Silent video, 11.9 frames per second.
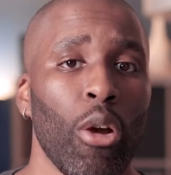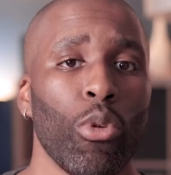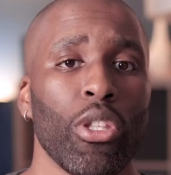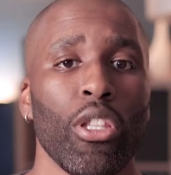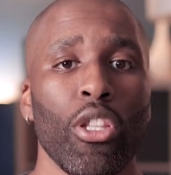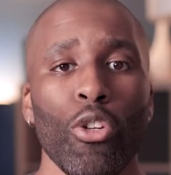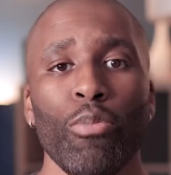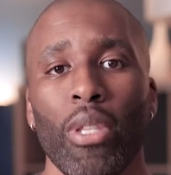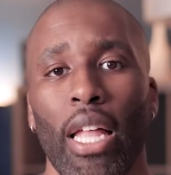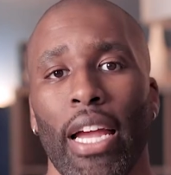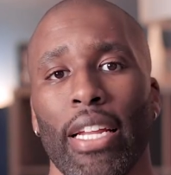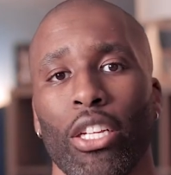With loop
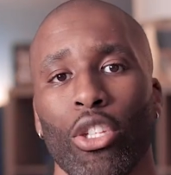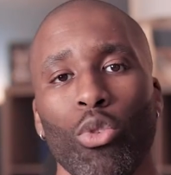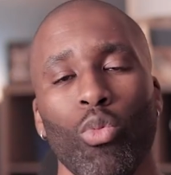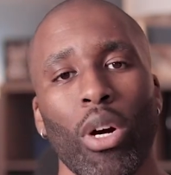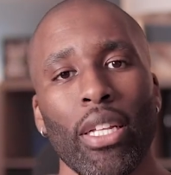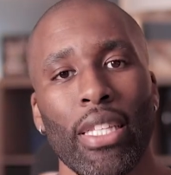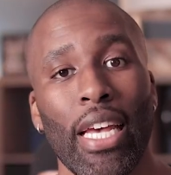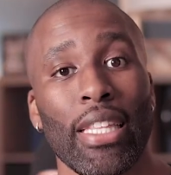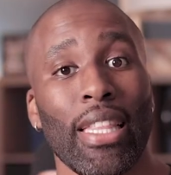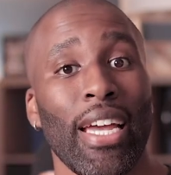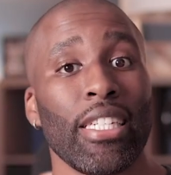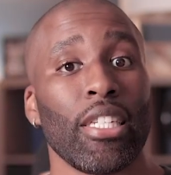lighting, you want that
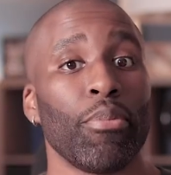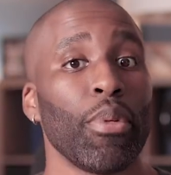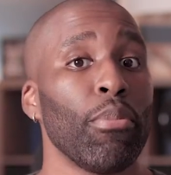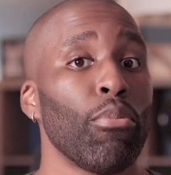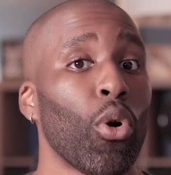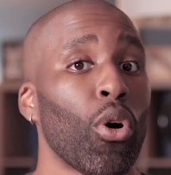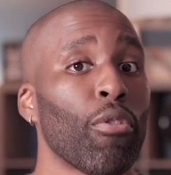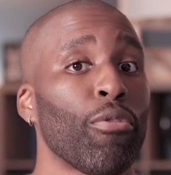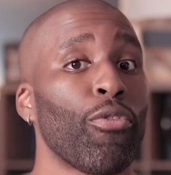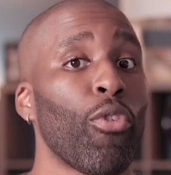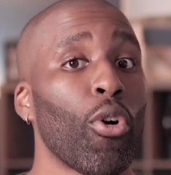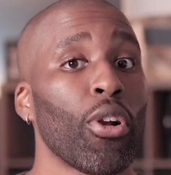light to be more
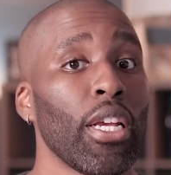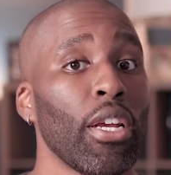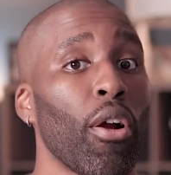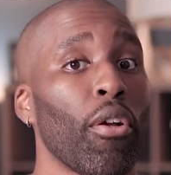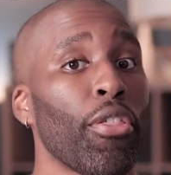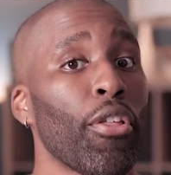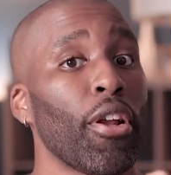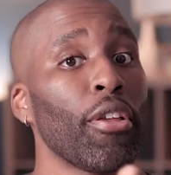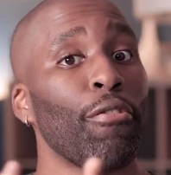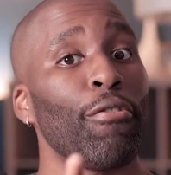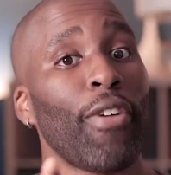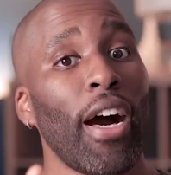40 or
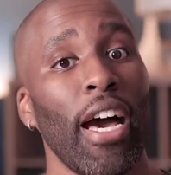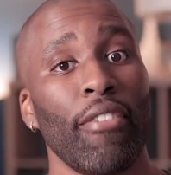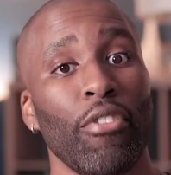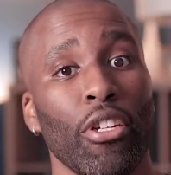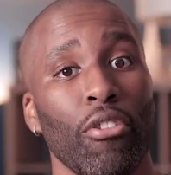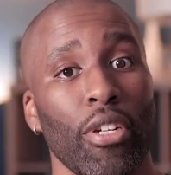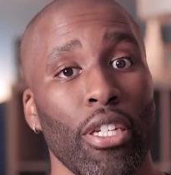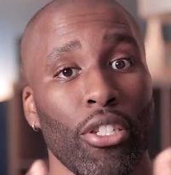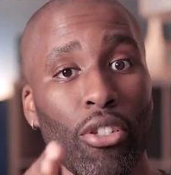35 degrees.